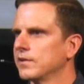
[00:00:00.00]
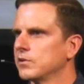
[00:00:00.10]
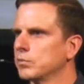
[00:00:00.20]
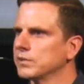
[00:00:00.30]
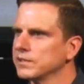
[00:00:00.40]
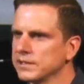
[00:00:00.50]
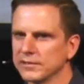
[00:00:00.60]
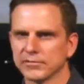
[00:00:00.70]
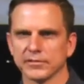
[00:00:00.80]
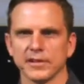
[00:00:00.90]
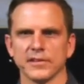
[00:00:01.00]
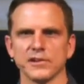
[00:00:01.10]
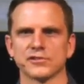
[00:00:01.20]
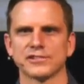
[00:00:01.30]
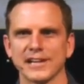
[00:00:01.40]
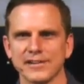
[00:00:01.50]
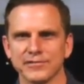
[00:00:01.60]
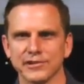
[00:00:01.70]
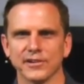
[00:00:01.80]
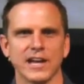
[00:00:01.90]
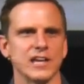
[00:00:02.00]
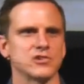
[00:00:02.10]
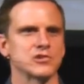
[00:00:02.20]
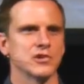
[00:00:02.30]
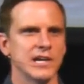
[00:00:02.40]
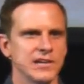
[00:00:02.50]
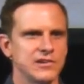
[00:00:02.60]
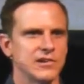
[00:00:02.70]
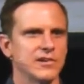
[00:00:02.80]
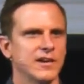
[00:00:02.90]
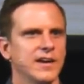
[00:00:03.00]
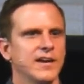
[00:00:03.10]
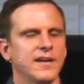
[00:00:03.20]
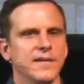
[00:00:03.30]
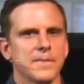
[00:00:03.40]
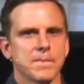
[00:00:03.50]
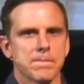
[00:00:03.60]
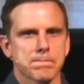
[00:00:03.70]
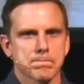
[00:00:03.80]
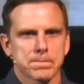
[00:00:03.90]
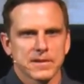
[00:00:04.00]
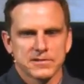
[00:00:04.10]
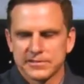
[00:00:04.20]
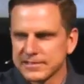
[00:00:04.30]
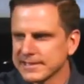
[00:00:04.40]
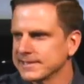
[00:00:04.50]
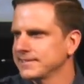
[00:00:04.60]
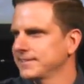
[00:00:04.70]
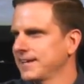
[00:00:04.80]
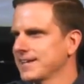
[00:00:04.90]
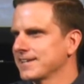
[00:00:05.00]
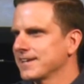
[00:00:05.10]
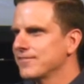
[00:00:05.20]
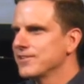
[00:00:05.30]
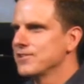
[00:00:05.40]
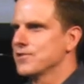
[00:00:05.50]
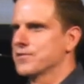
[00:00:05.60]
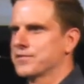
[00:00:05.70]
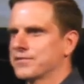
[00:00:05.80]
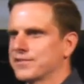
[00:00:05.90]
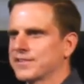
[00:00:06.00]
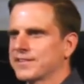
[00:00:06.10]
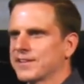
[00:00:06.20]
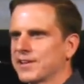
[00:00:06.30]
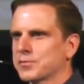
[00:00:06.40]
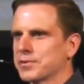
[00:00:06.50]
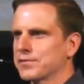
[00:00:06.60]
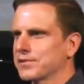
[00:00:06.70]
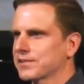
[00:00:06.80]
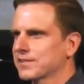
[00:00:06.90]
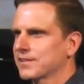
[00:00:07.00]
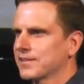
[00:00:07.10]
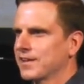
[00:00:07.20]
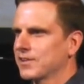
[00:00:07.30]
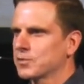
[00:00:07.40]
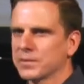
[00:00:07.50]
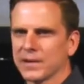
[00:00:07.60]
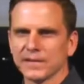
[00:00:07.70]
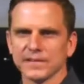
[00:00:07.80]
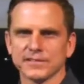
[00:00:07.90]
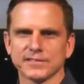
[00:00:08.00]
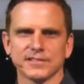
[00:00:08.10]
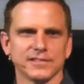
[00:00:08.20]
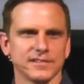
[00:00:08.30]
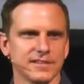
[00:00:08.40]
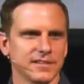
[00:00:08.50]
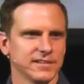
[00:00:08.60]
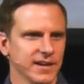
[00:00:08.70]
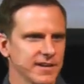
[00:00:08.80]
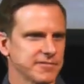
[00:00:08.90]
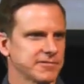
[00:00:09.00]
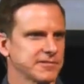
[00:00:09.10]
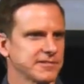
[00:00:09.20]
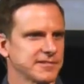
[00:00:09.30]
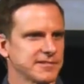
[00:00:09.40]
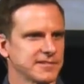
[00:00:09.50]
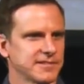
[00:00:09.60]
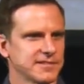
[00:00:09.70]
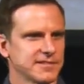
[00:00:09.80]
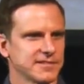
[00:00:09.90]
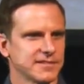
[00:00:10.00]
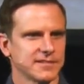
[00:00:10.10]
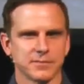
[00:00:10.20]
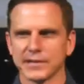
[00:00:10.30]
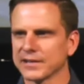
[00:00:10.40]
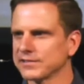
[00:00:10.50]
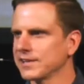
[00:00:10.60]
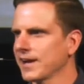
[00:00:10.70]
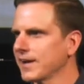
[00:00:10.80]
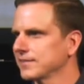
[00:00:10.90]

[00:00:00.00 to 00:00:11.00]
you believe that your Savior has traded your sin and given you his perfect and spotless life. Because he has.